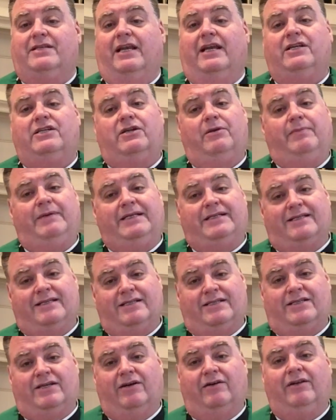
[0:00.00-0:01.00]
and it should be
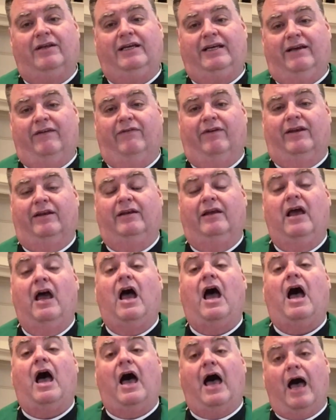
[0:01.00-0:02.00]
sincerely given
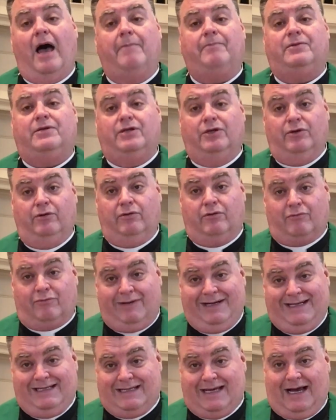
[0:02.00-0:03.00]
up to
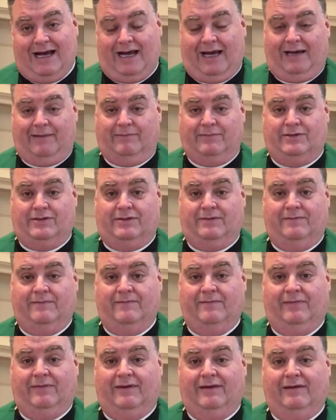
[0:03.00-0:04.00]
three times.
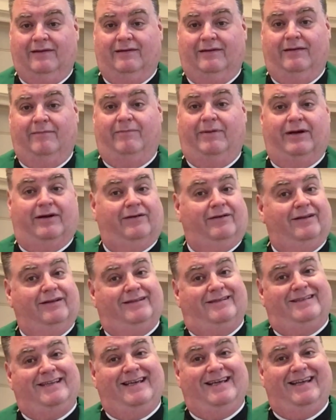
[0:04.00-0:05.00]
The bigger the
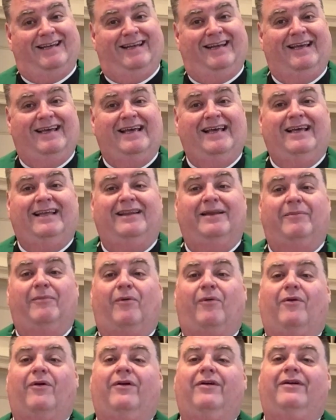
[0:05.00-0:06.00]
sin, the
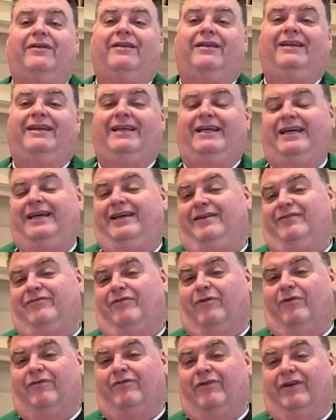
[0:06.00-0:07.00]
more the need
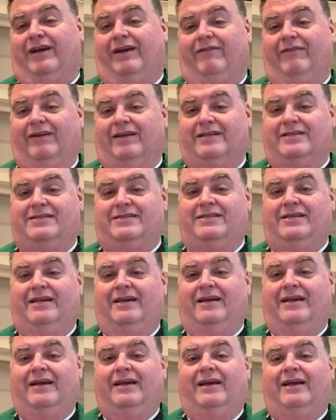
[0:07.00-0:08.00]
for forgiveness.
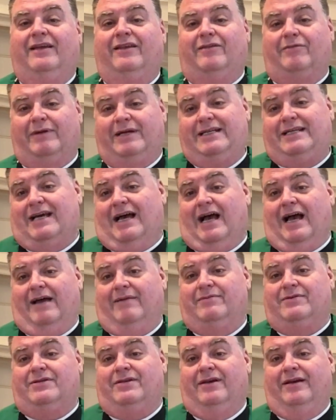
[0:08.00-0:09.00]
Three
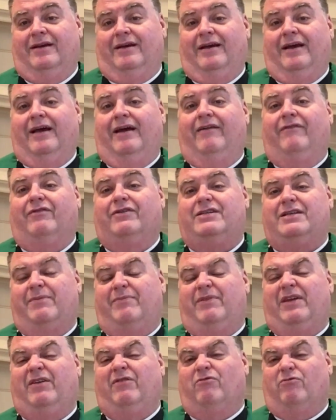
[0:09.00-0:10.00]
times for
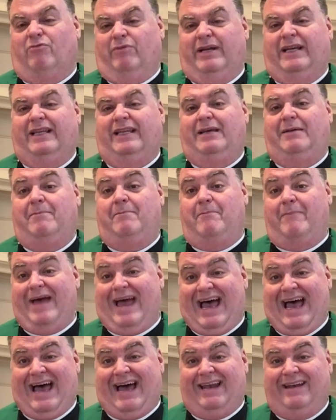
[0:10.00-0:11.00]
something really
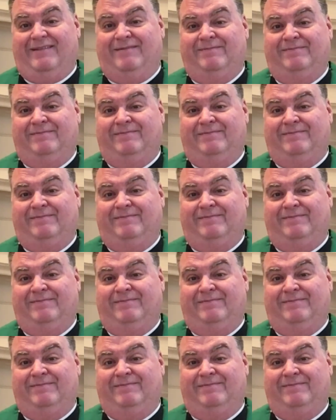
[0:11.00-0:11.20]
bad.